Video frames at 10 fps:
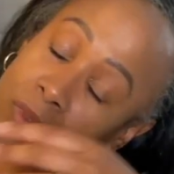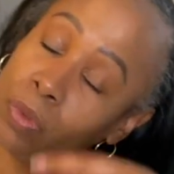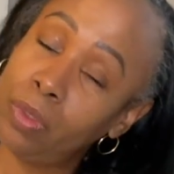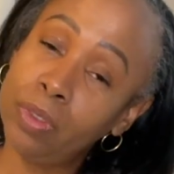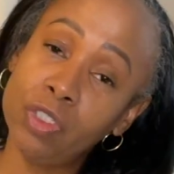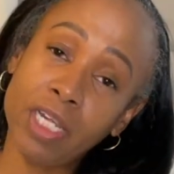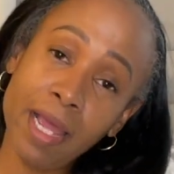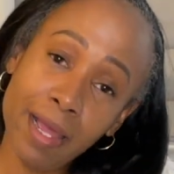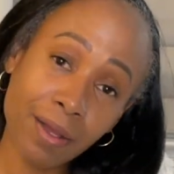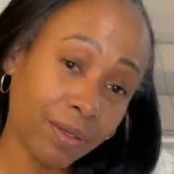Ooh,
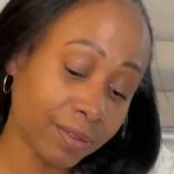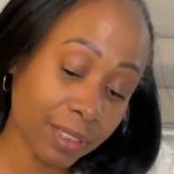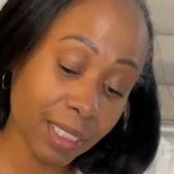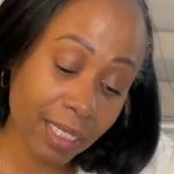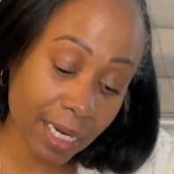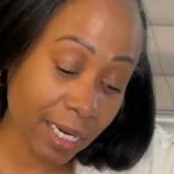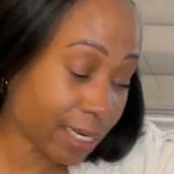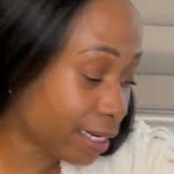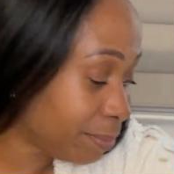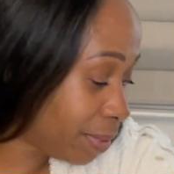child. Getting that out
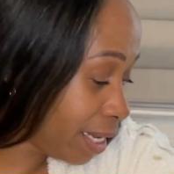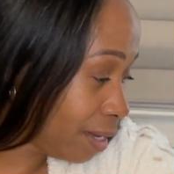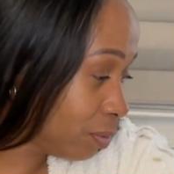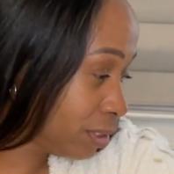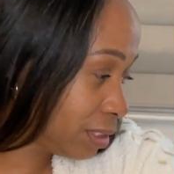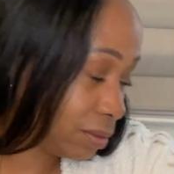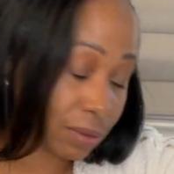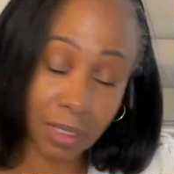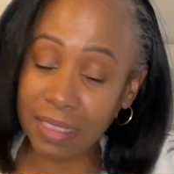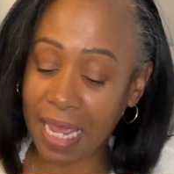of that bag was
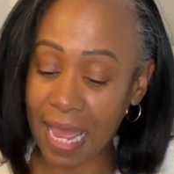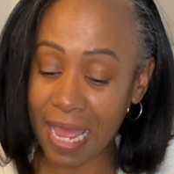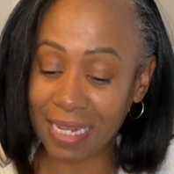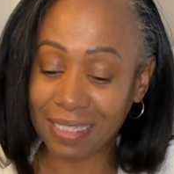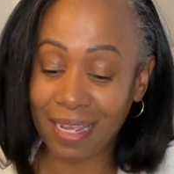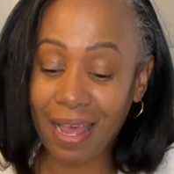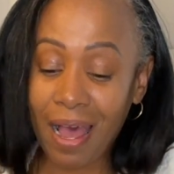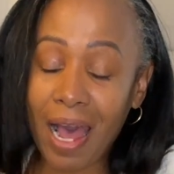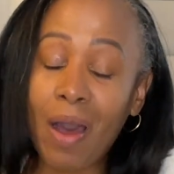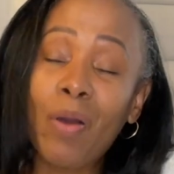a task.
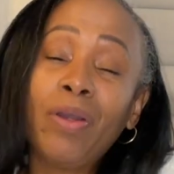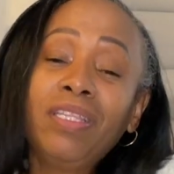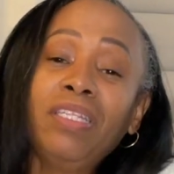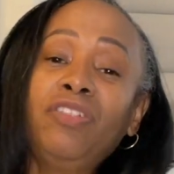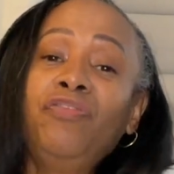I ordered this